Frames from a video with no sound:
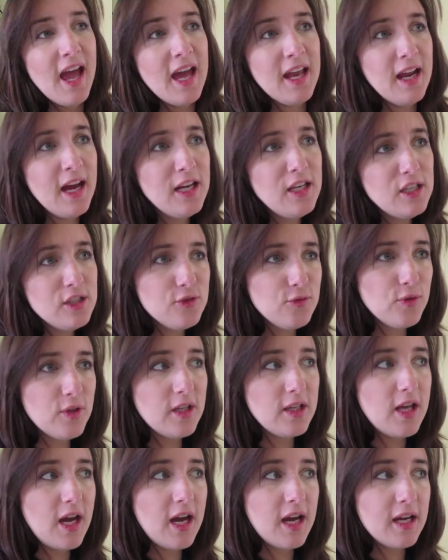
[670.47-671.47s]
And I just
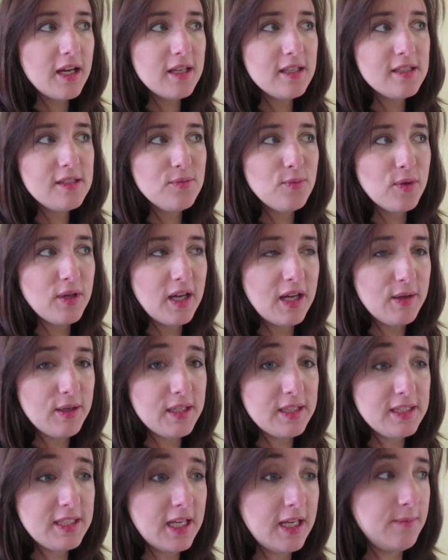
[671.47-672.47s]
realized when
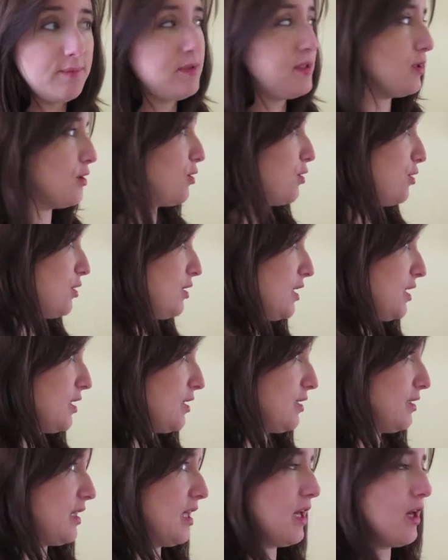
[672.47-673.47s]
I taped
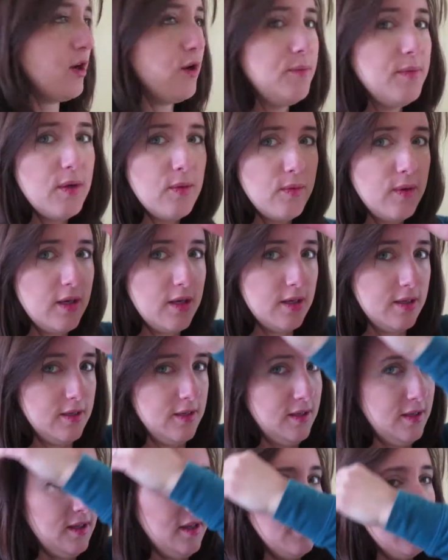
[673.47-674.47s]
earlier that, oh my word,
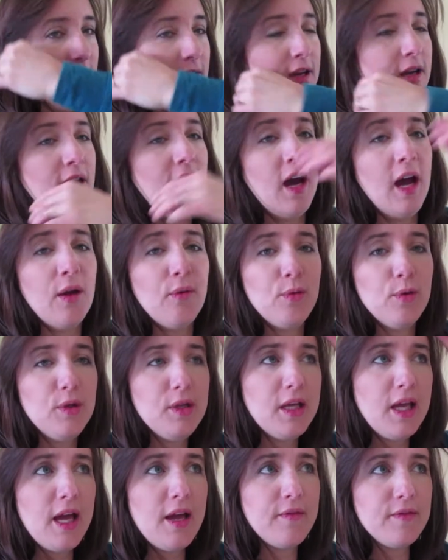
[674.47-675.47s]
I
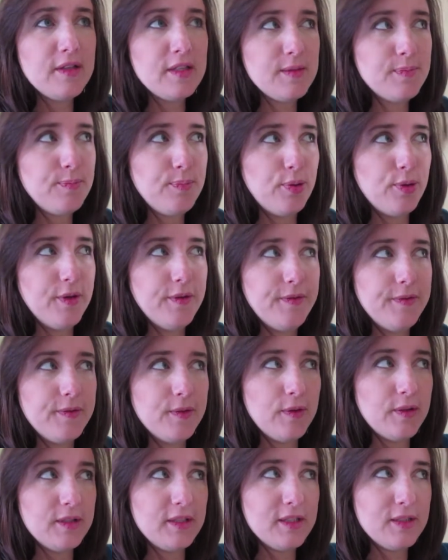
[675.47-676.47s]
really have this poof
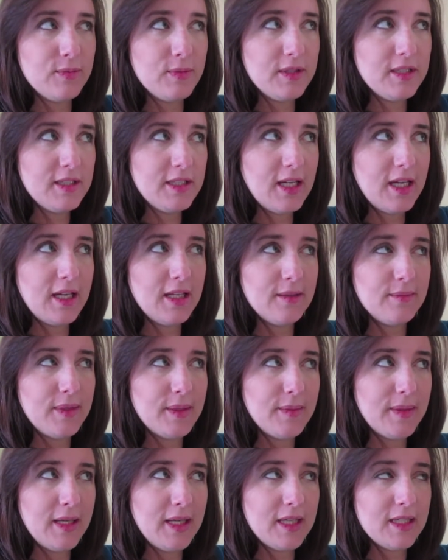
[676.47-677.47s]
on this one side of
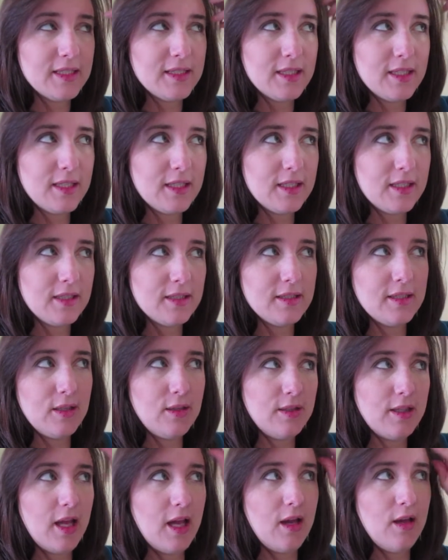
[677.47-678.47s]
my bangs. Like,
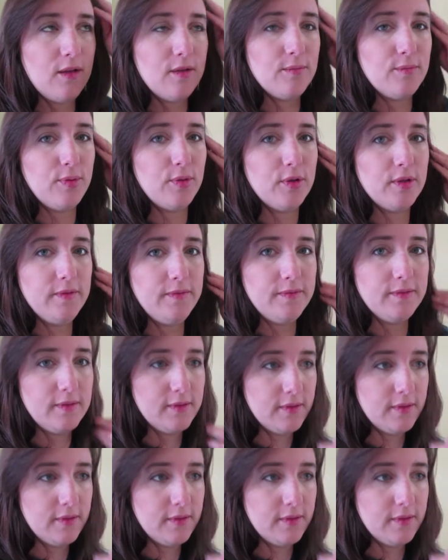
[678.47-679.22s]
settle down, poof.